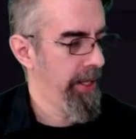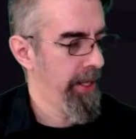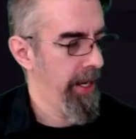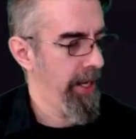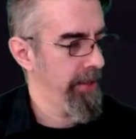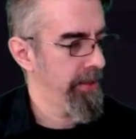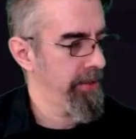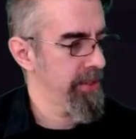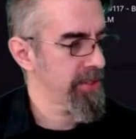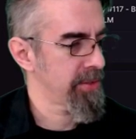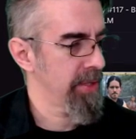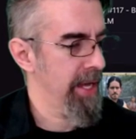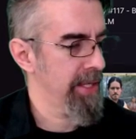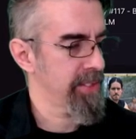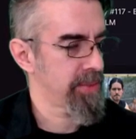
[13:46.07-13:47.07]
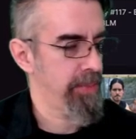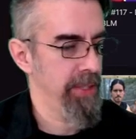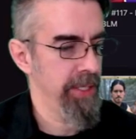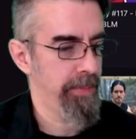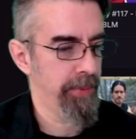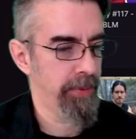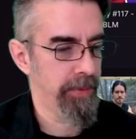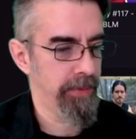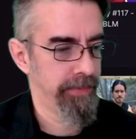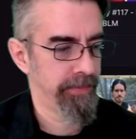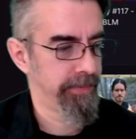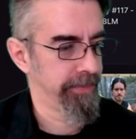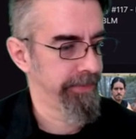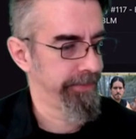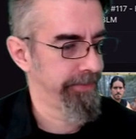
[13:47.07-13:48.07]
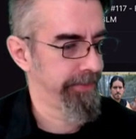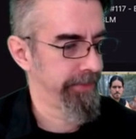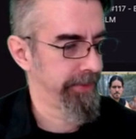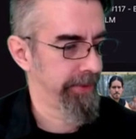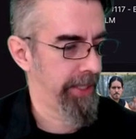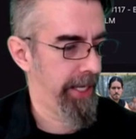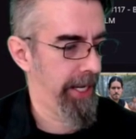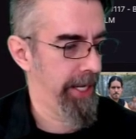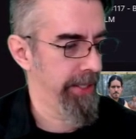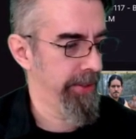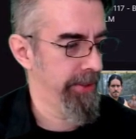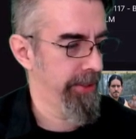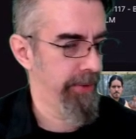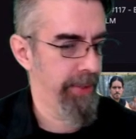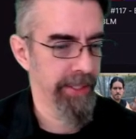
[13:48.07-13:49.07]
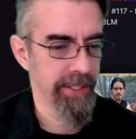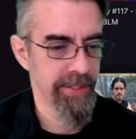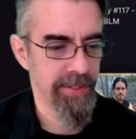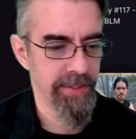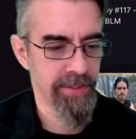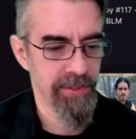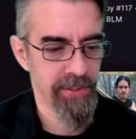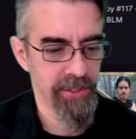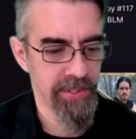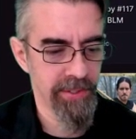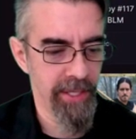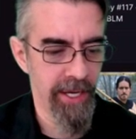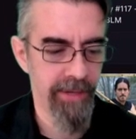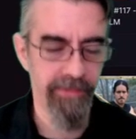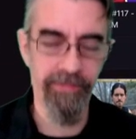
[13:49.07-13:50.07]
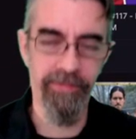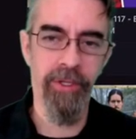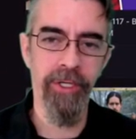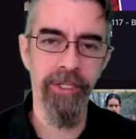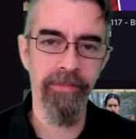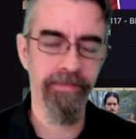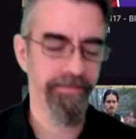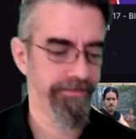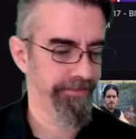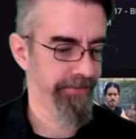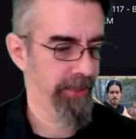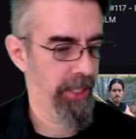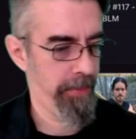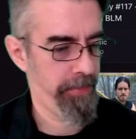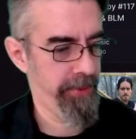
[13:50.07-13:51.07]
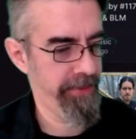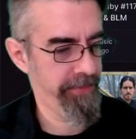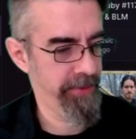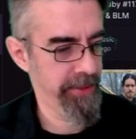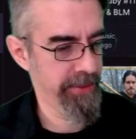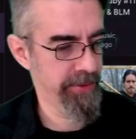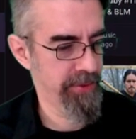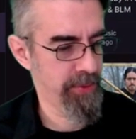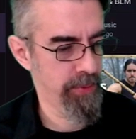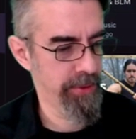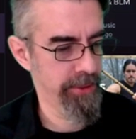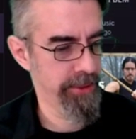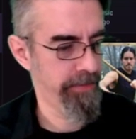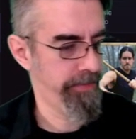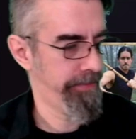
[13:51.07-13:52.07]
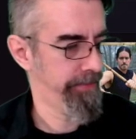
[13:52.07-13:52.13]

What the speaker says: And then there's nice people. I don't know, I guess this is just kind of fun, uplifting sort of